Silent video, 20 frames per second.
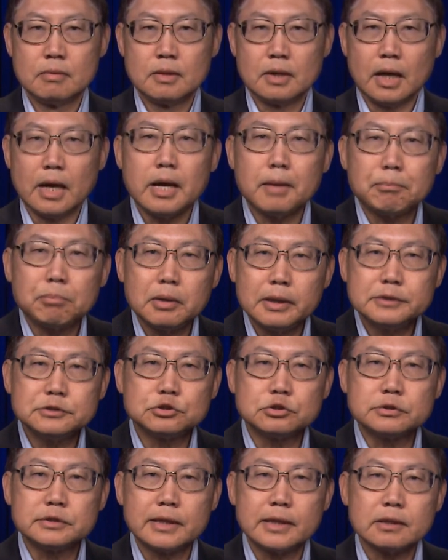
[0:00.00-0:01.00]
I have plans
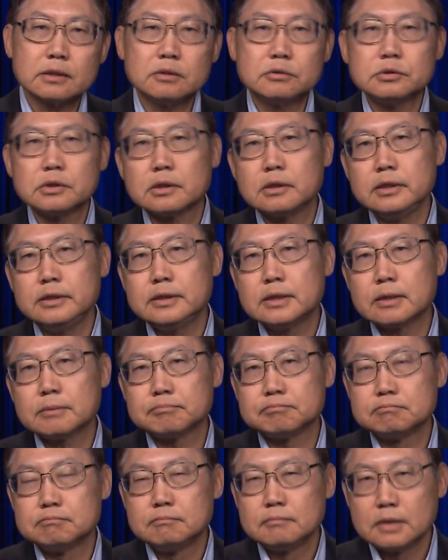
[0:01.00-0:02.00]
to tackle the
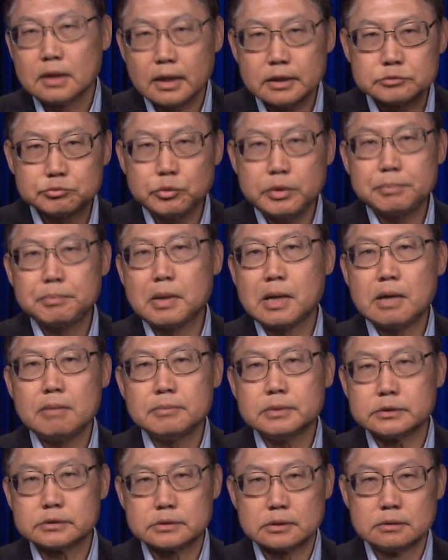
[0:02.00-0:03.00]
cleanup, as we
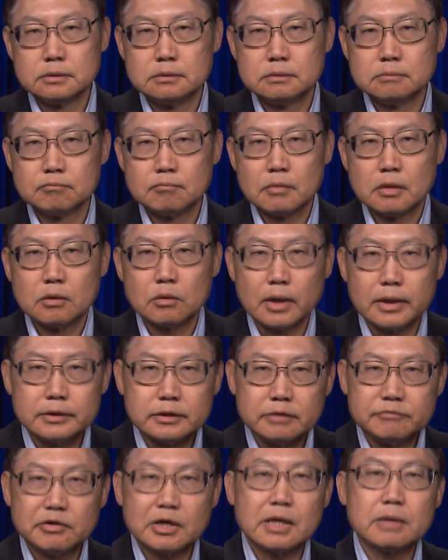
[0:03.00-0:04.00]
promised, and
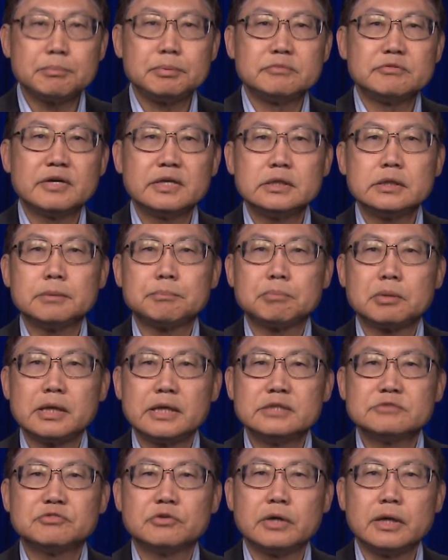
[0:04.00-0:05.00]
develop preventive
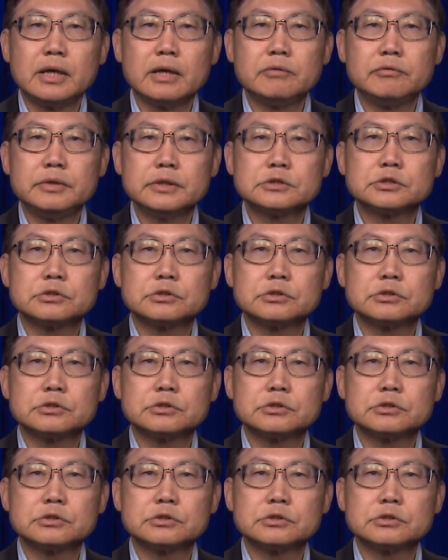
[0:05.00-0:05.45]
plans for areas